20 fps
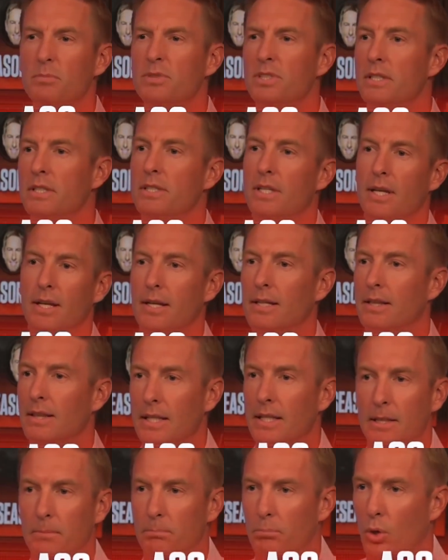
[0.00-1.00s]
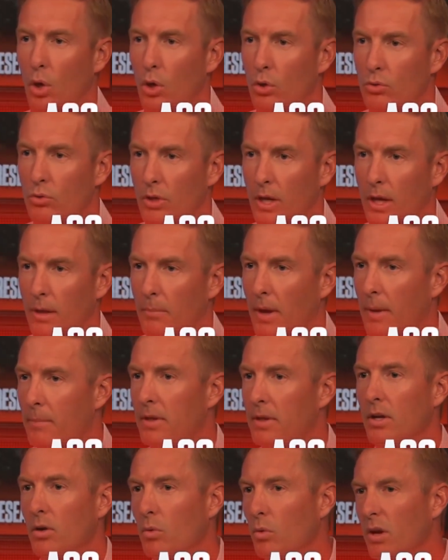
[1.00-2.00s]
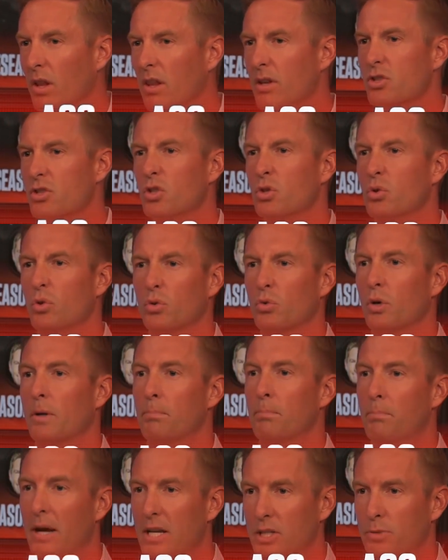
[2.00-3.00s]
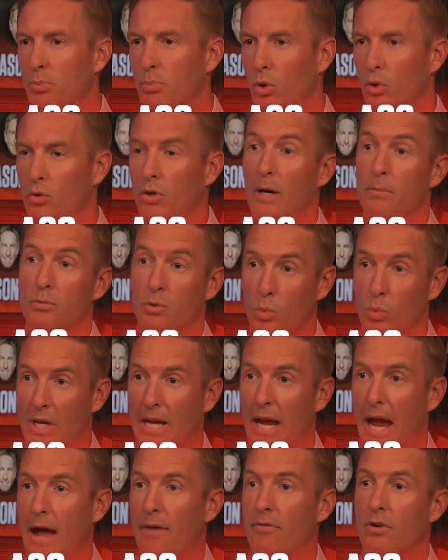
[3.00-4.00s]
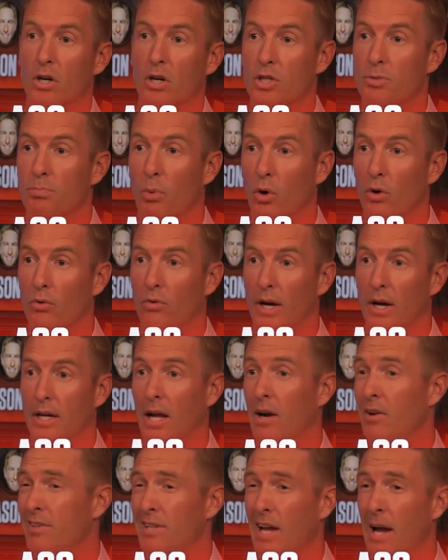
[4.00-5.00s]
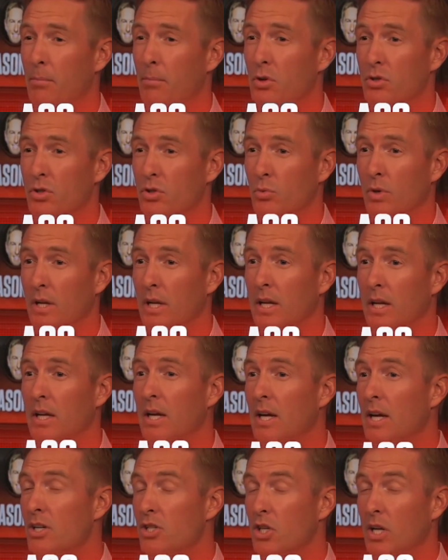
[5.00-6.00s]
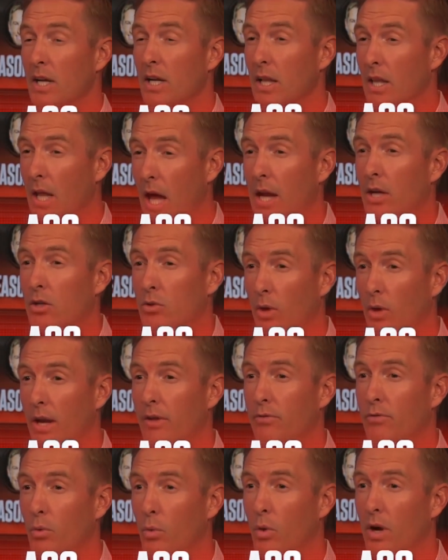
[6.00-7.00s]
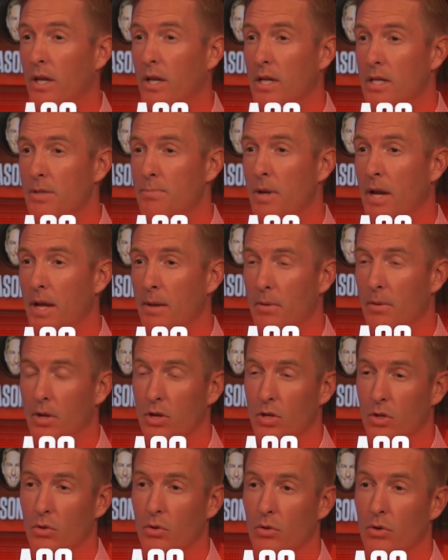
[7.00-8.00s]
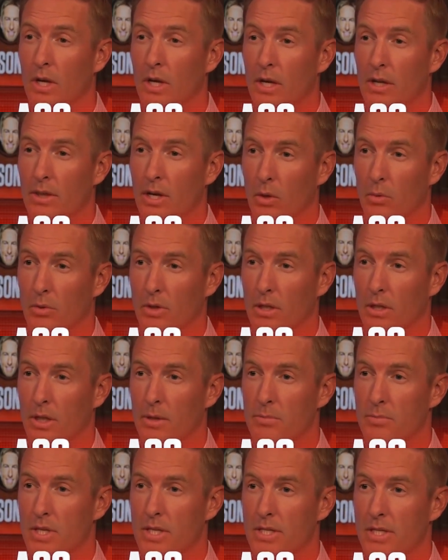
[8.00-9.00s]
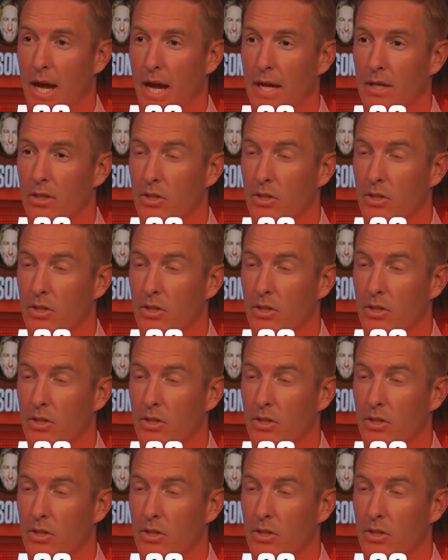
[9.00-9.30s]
Clemson's an elite program. I mean, they're one of the 2-3 best programs we have in our sport right now. And Dabo Swinney should get a lot of credit for what he's been able to do there with the Clemson